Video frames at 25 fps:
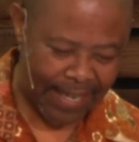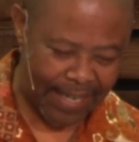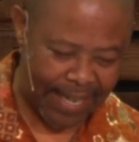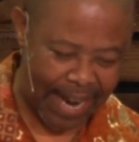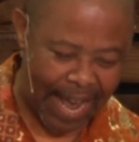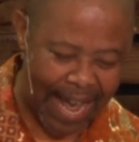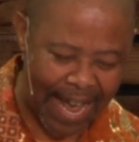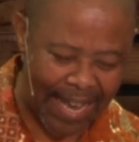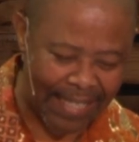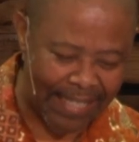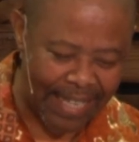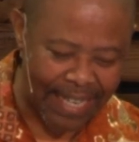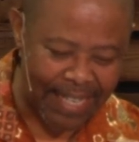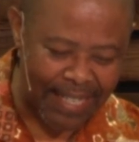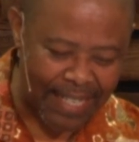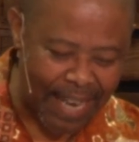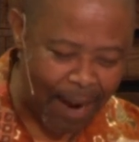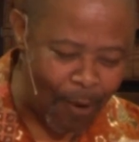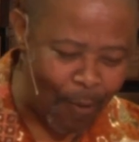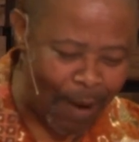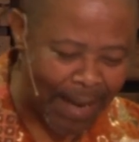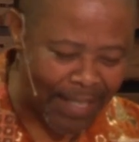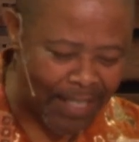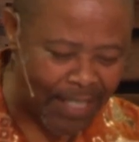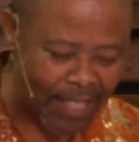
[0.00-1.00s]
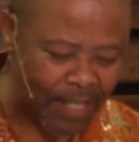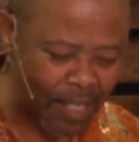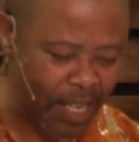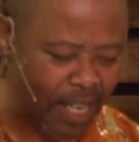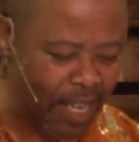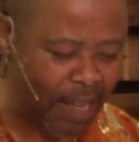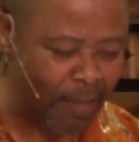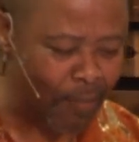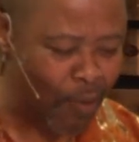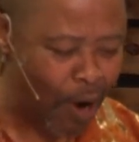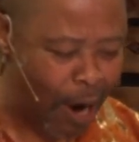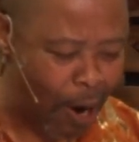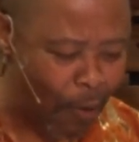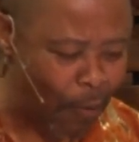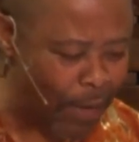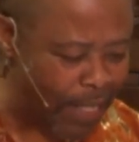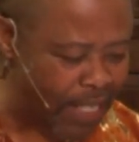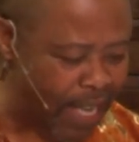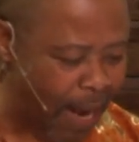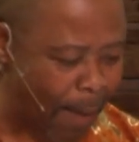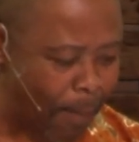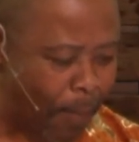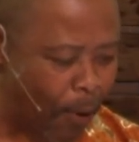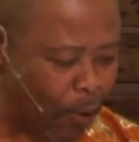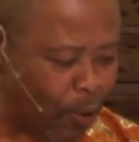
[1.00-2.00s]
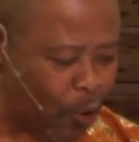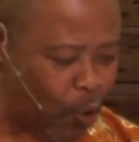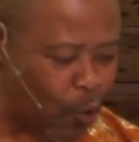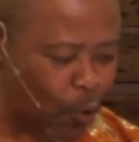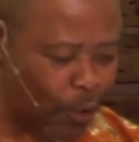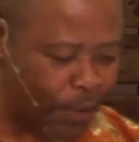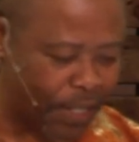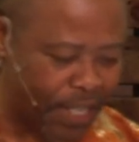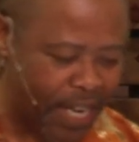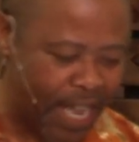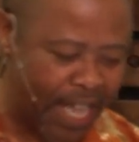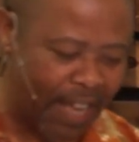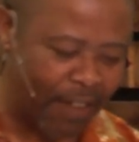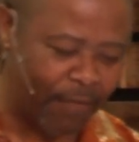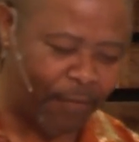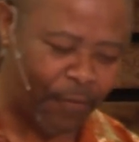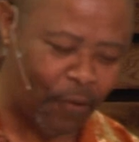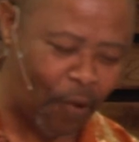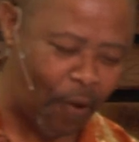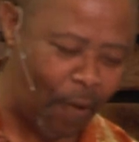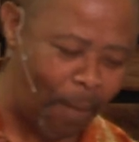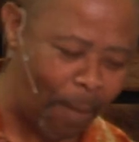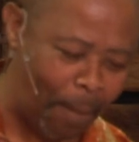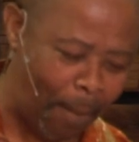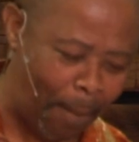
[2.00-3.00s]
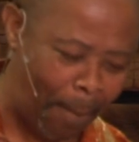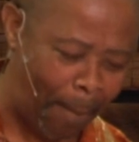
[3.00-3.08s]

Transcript: That is our stream where we're supposed to drink from. Bona,